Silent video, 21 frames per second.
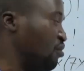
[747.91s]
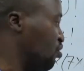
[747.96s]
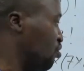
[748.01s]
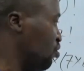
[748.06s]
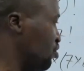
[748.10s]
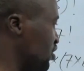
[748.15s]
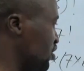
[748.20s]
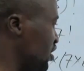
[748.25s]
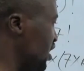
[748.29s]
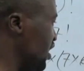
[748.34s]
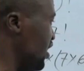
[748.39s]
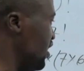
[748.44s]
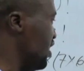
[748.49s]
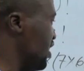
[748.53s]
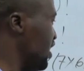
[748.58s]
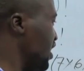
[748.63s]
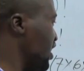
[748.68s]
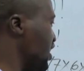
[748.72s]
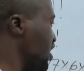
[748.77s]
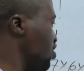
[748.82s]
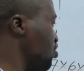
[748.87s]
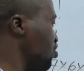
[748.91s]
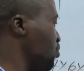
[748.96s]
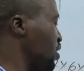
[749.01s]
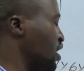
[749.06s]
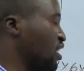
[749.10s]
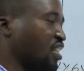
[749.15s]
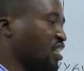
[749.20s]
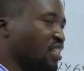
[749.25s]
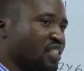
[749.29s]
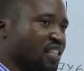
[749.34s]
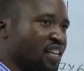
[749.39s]
because in the
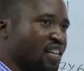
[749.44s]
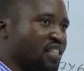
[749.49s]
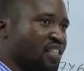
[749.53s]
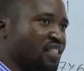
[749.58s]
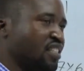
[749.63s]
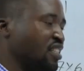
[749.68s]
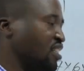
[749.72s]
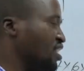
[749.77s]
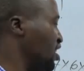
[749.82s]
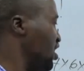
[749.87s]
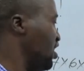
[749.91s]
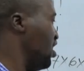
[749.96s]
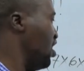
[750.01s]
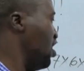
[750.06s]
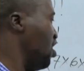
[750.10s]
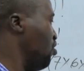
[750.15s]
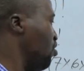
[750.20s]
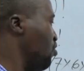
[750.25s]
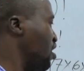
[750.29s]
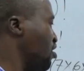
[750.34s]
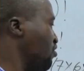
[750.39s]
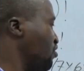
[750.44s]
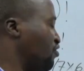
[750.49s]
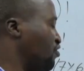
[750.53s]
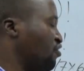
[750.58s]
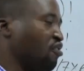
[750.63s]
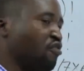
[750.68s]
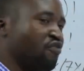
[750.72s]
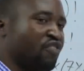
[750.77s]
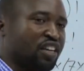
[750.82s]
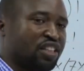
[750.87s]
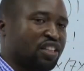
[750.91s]
numerator side, we have
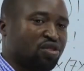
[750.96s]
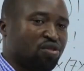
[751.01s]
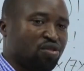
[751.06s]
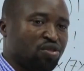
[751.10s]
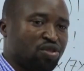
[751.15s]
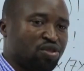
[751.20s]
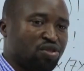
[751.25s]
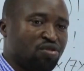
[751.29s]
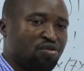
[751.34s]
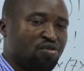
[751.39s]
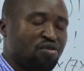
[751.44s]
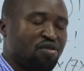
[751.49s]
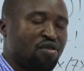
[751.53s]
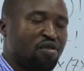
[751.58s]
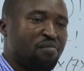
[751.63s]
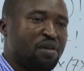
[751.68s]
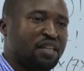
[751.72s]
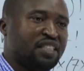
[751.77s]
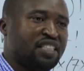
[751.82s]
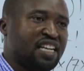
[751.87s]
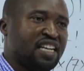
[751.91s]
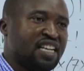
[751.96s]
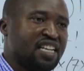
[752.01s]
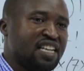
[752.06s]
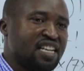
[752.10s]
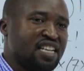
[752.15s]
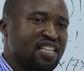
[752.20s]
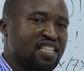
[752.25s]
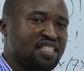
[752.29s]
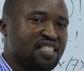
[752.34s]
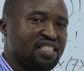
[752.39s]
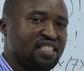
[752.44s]
4 factorial, but
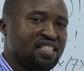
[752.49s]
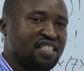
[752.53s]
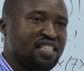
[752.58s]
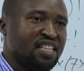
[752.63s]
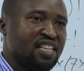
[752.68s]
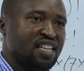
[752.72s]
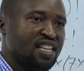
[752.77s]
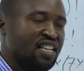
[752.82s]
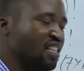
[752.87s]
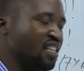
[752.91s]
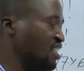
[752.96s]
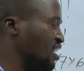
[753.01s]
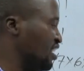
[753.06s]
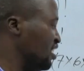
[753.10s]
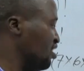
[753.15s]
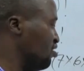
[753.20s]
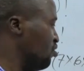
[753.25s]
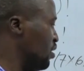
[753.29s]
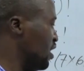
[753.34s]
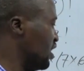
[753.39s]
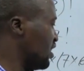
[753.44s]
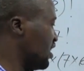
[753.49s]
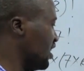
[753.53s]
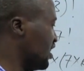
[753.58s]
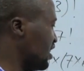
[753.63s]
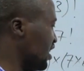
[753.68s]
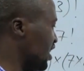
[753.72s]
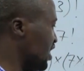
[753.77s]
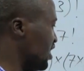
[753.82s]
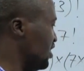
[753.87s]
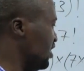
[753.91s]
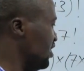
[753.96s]
again, in the denominator
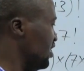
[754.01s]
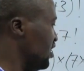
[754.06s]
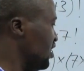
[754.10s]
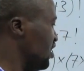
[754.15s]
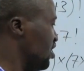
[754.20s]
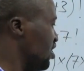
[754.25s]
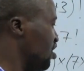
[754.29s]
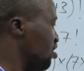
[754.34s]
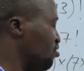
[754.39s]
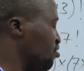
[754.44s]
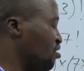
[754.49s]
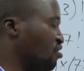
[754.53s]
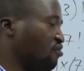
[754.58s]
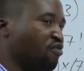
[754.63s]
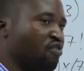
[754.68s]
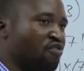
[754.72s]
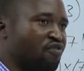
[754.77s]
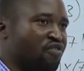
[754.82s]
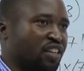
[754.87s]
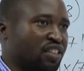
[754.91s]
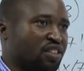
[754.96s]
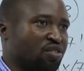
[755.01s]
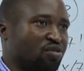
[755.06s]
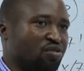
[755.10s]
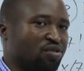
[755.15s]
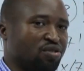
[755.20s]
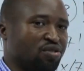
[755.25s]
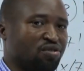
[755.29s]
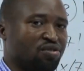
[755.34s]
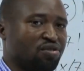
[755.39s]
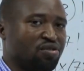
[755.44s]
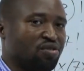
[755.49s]
side, we have 4
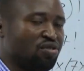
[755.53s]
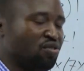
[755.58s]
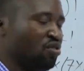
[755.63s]
factorial.